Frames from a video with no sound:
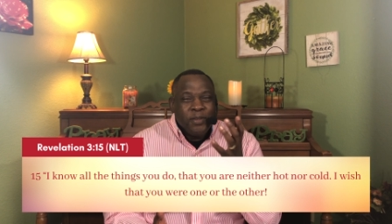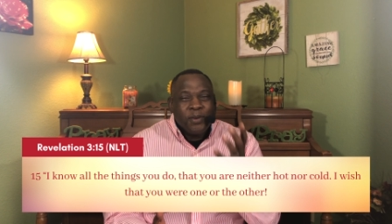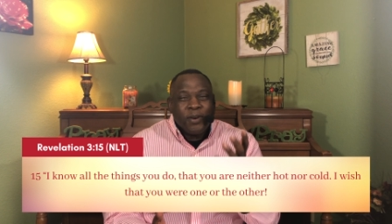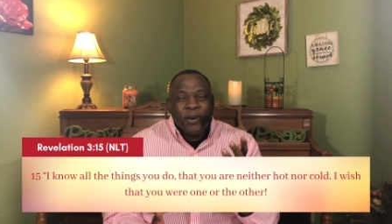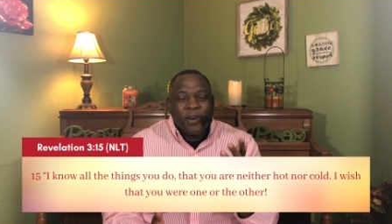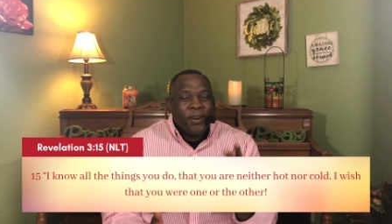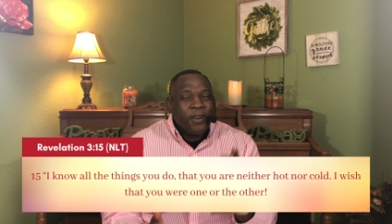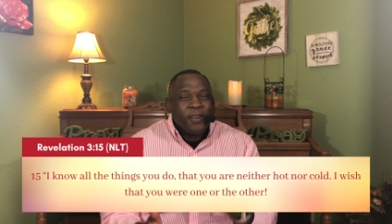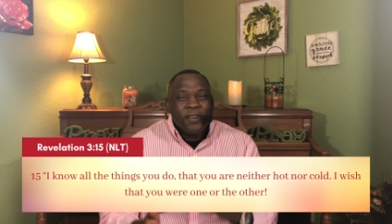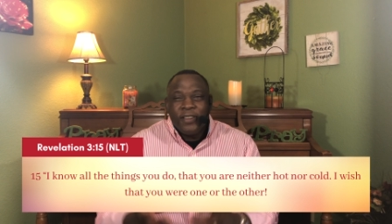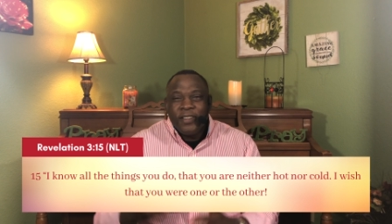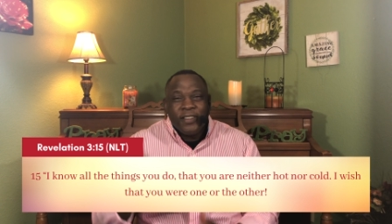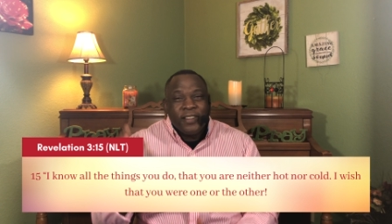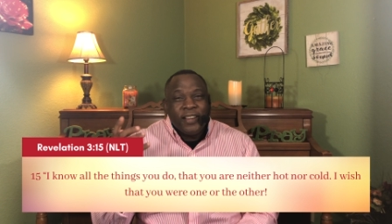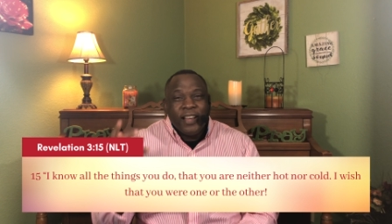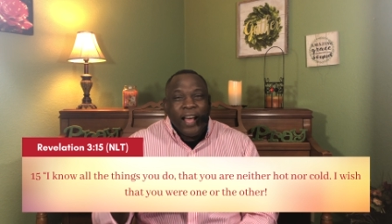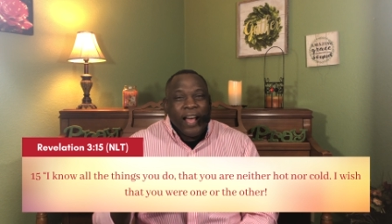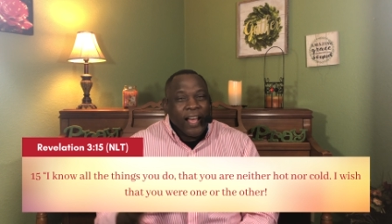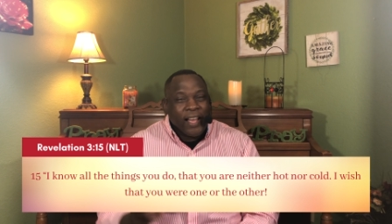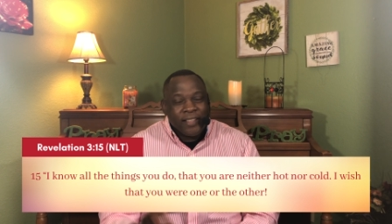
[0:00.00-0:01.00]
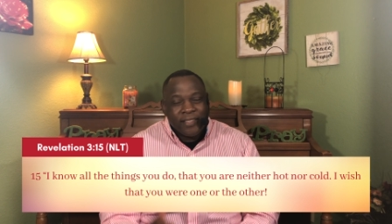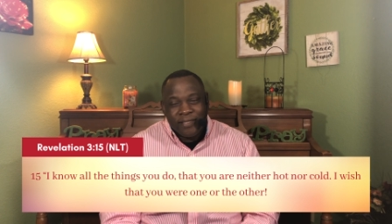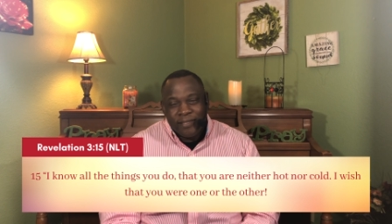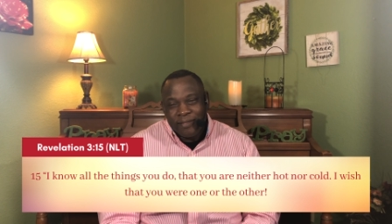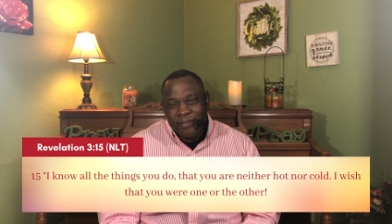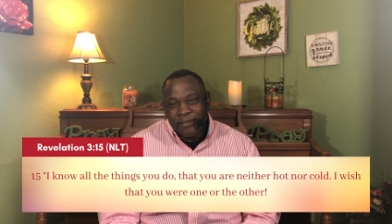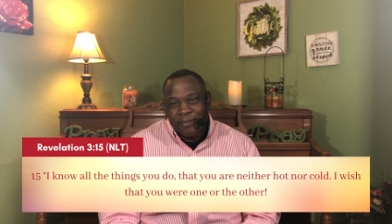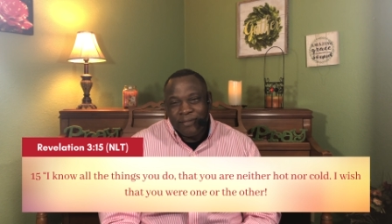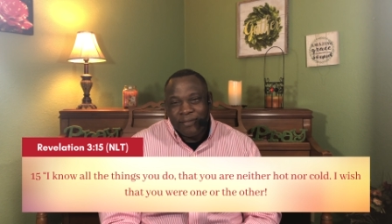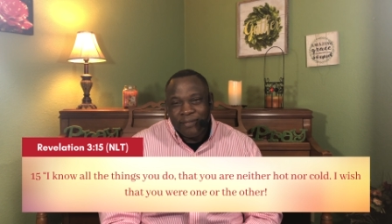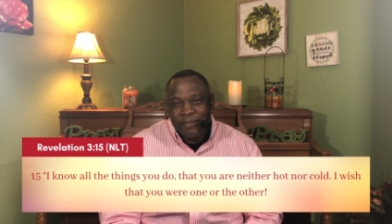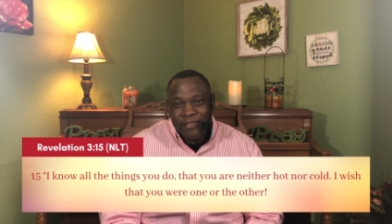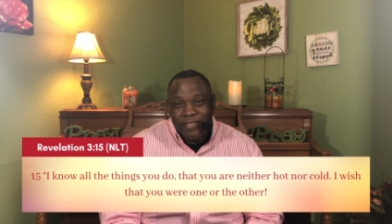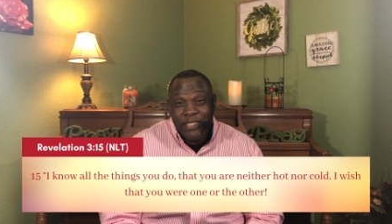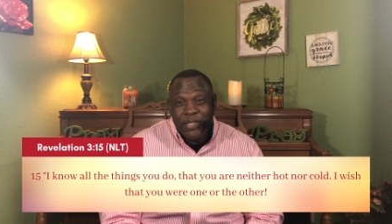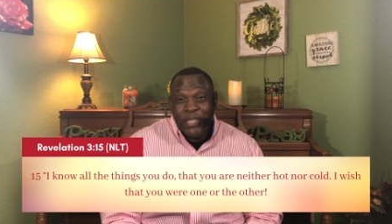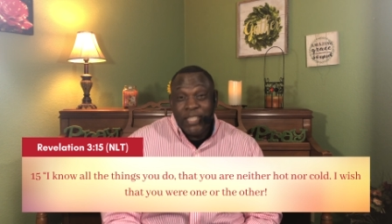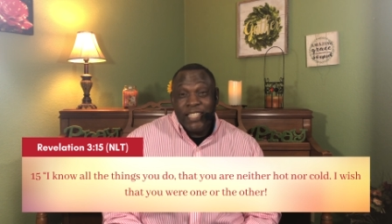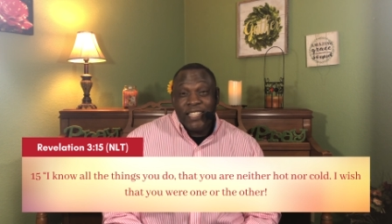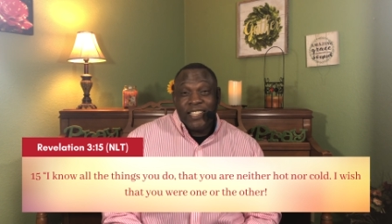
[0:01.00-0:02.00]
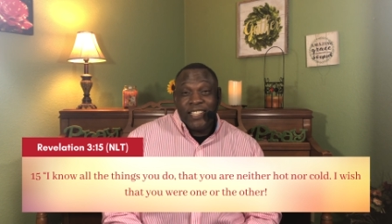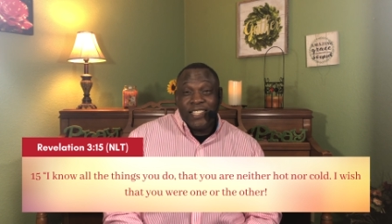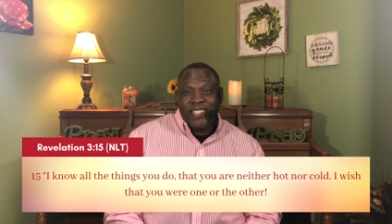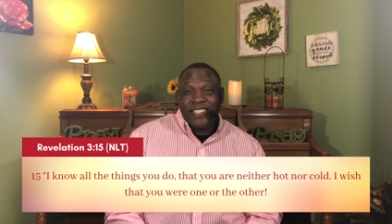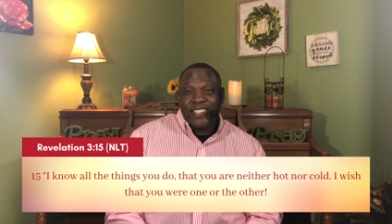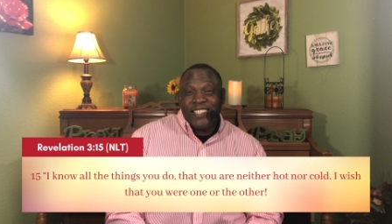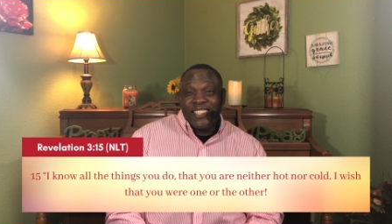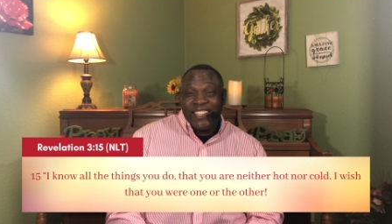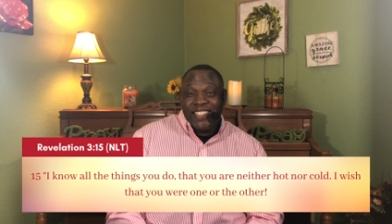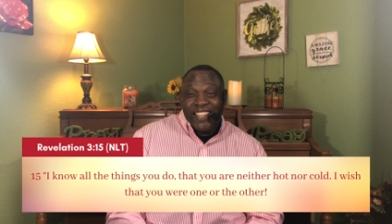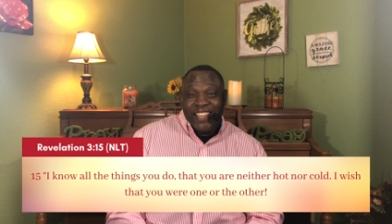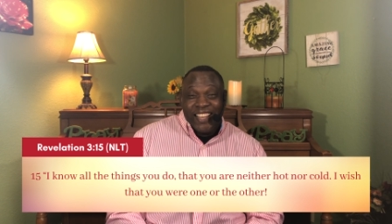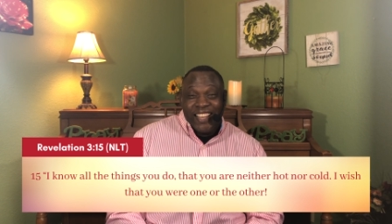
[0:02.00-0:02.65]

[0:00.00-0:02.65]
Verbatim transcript: you are or you're not. You is or you're